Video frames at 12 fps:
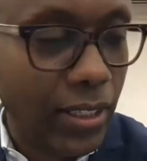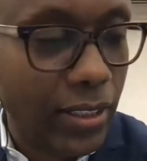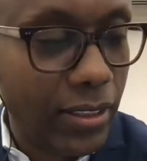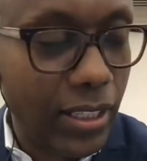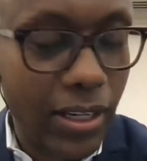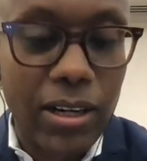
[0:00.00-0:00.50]

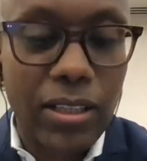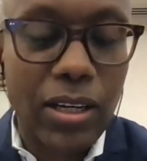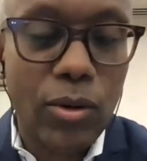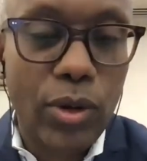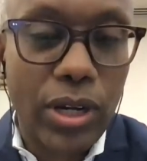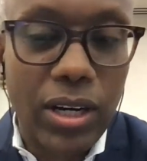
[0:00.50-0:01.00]
the era that
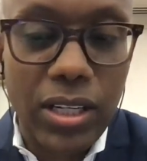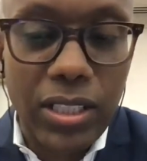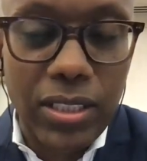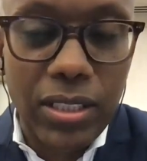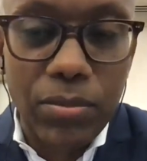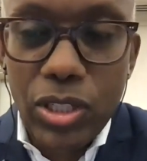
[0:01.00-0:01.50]
we're in
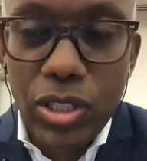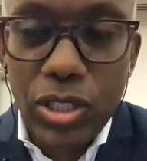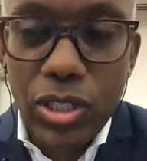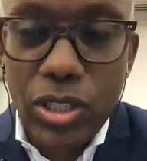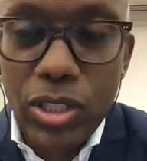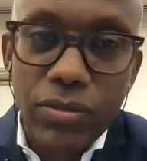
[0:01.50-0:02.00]
is the
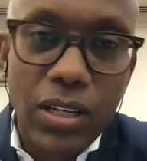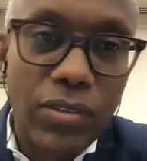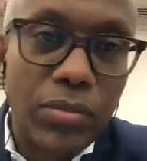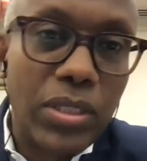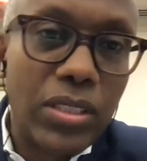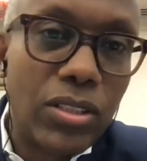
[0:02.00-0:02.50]
mistrust of
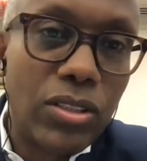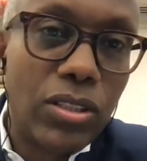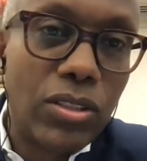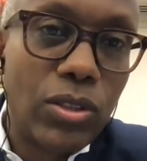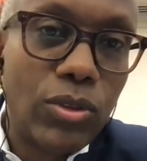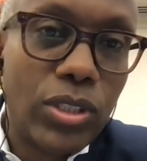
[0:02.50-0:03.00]
governments and
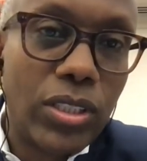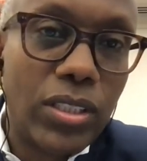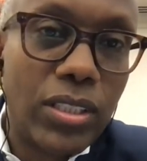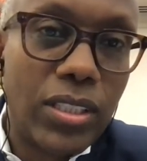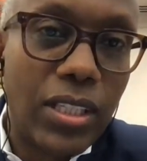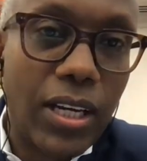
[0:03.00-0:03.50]

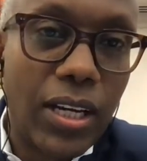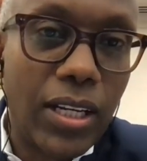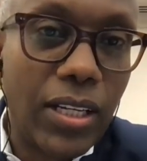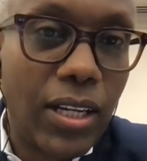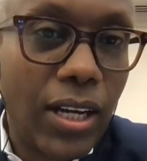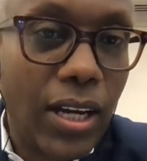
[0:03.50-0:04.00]
institutions,
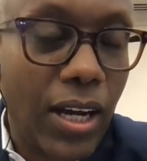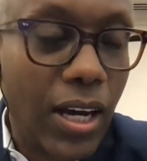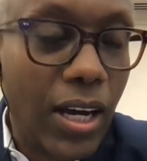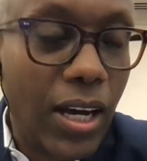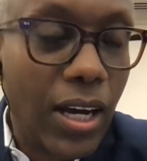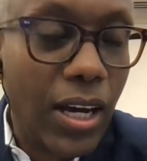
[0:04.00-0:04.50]
and
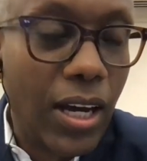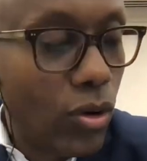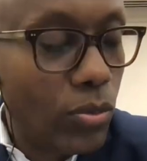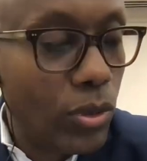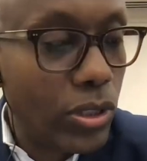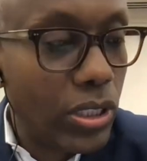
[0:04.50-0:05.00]
how
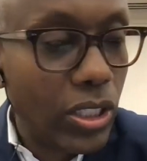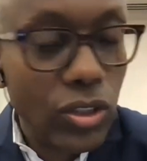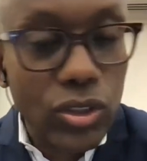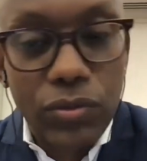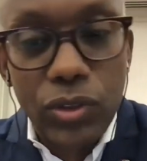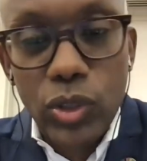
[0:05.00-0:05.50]
almost
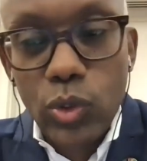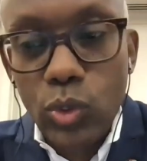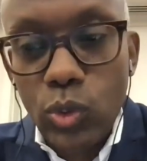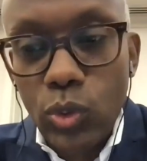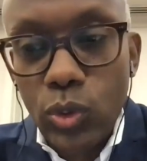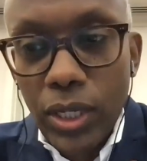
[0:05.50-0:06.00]
each of you